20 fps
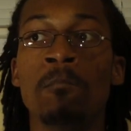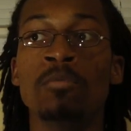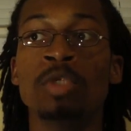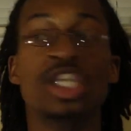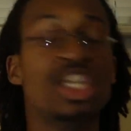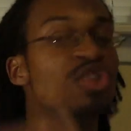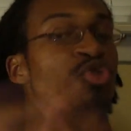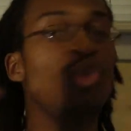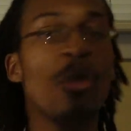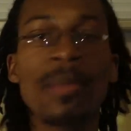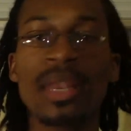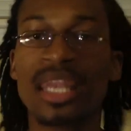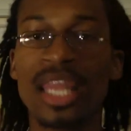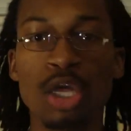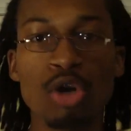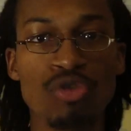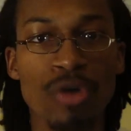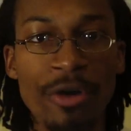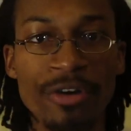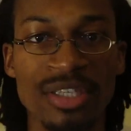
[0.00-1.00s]
just from a
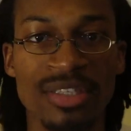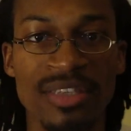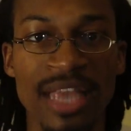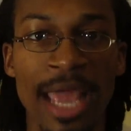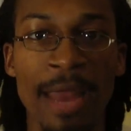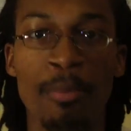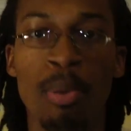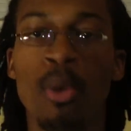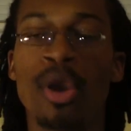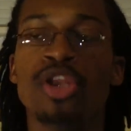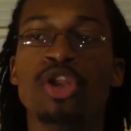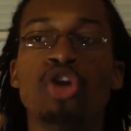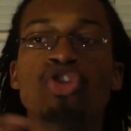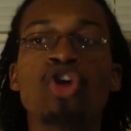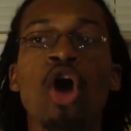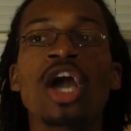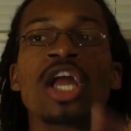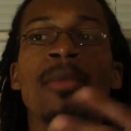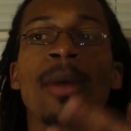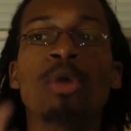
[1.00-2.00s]
literary standpoint, you're
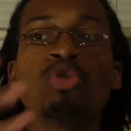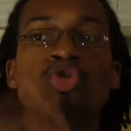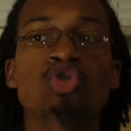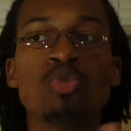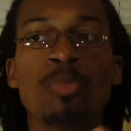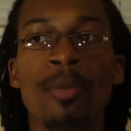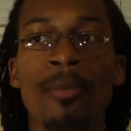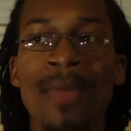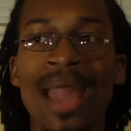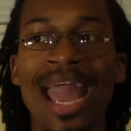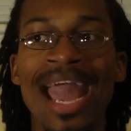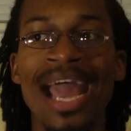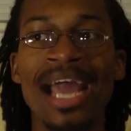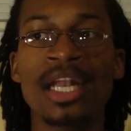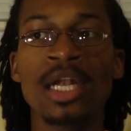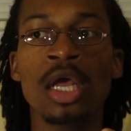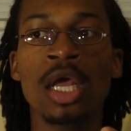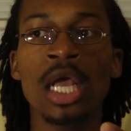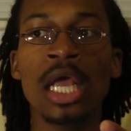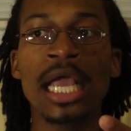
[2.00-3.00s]
talking about
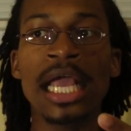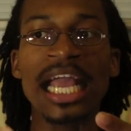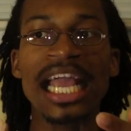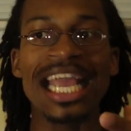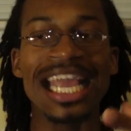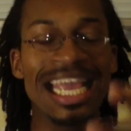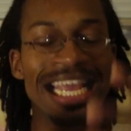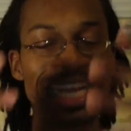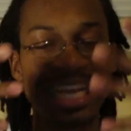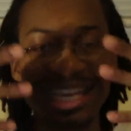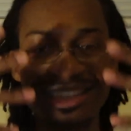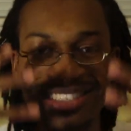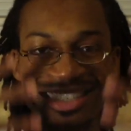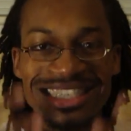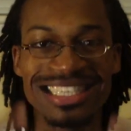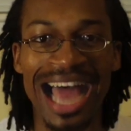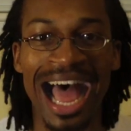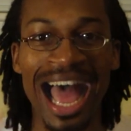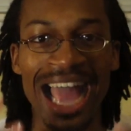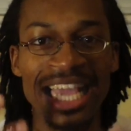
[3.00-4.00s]
Superman in his
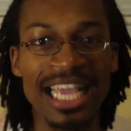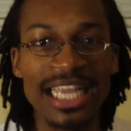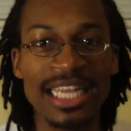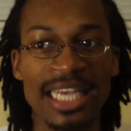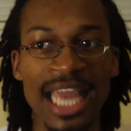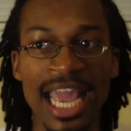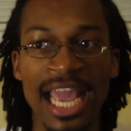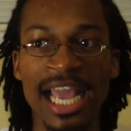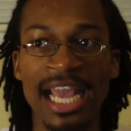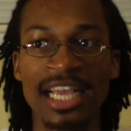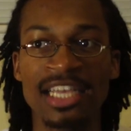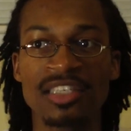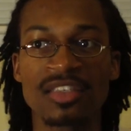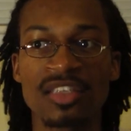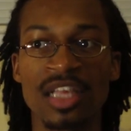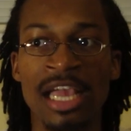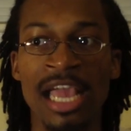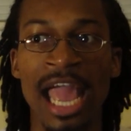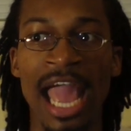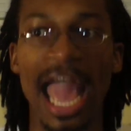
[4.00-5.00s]
dying
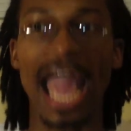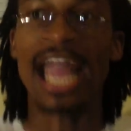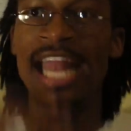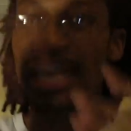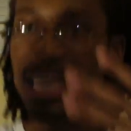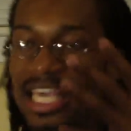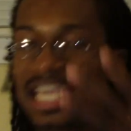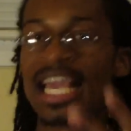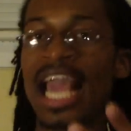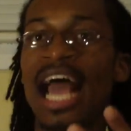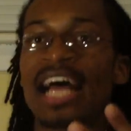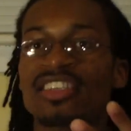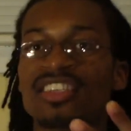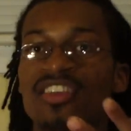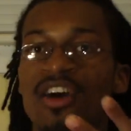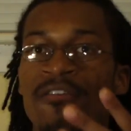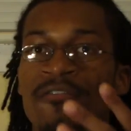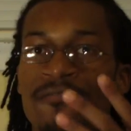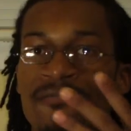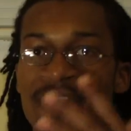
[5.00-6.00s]
days, and he has
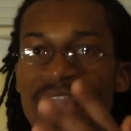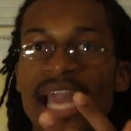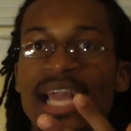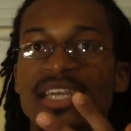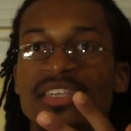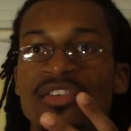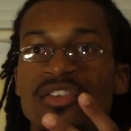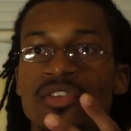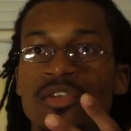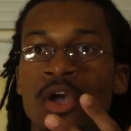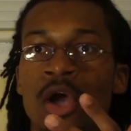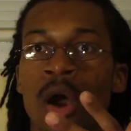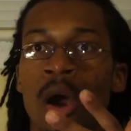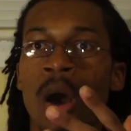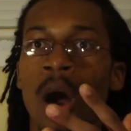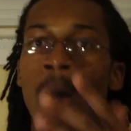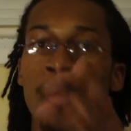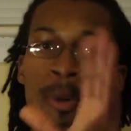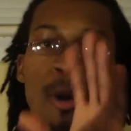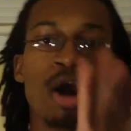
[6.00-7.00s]
to face
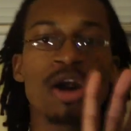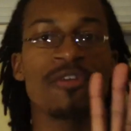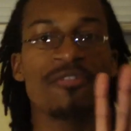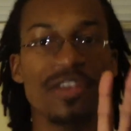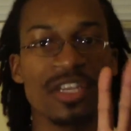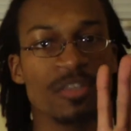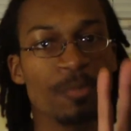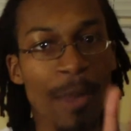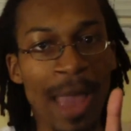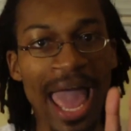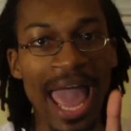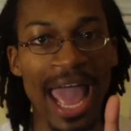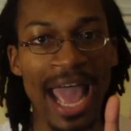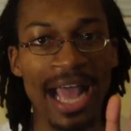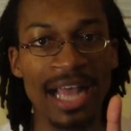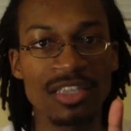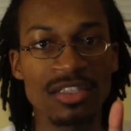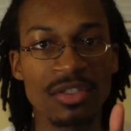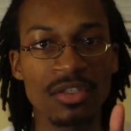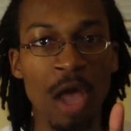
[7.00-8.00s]
a part of his
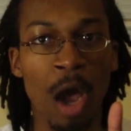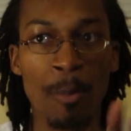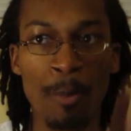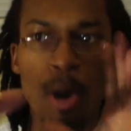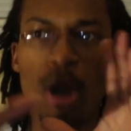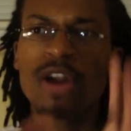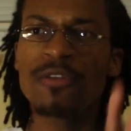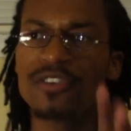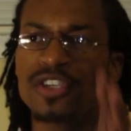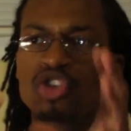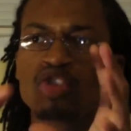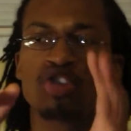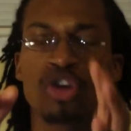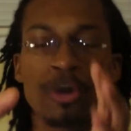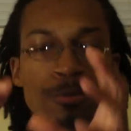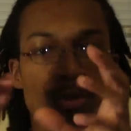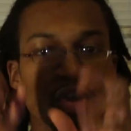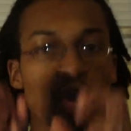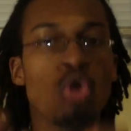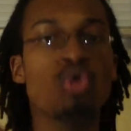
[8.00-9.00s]
past, a part of his
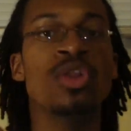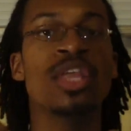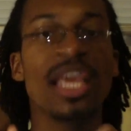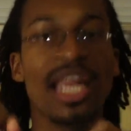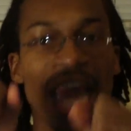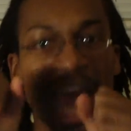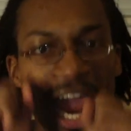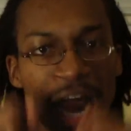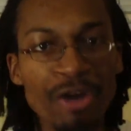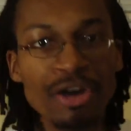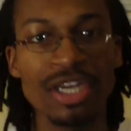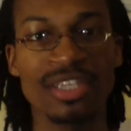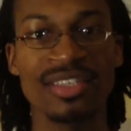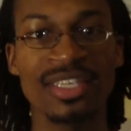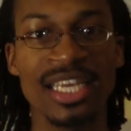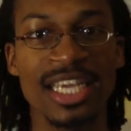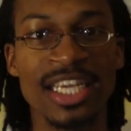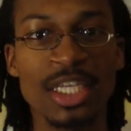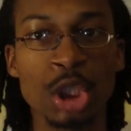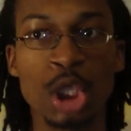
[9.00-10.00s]
Kryptonian
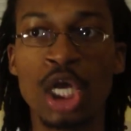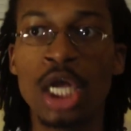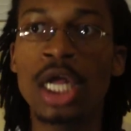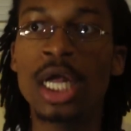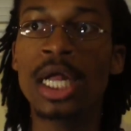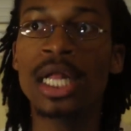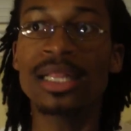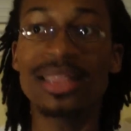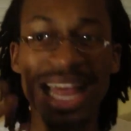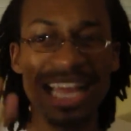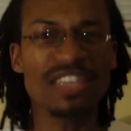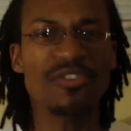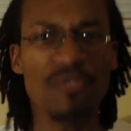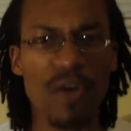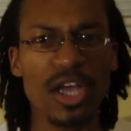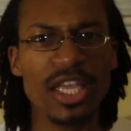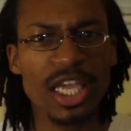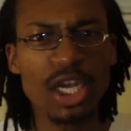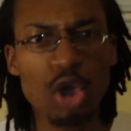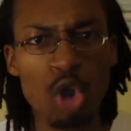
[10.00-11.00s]
heritage. That's
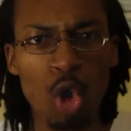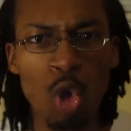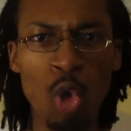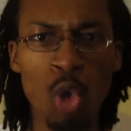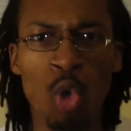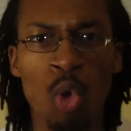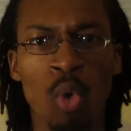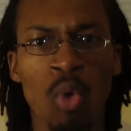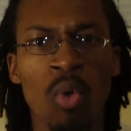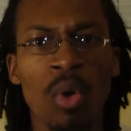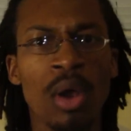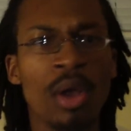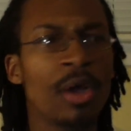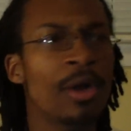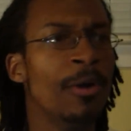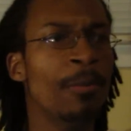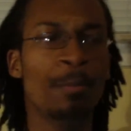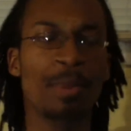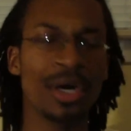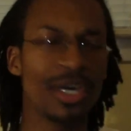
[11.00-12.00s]
fucking cool.
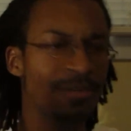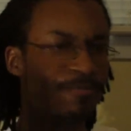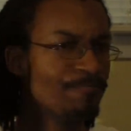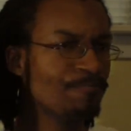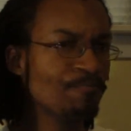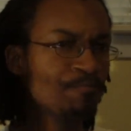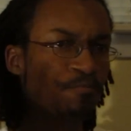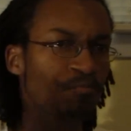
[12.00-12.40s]
But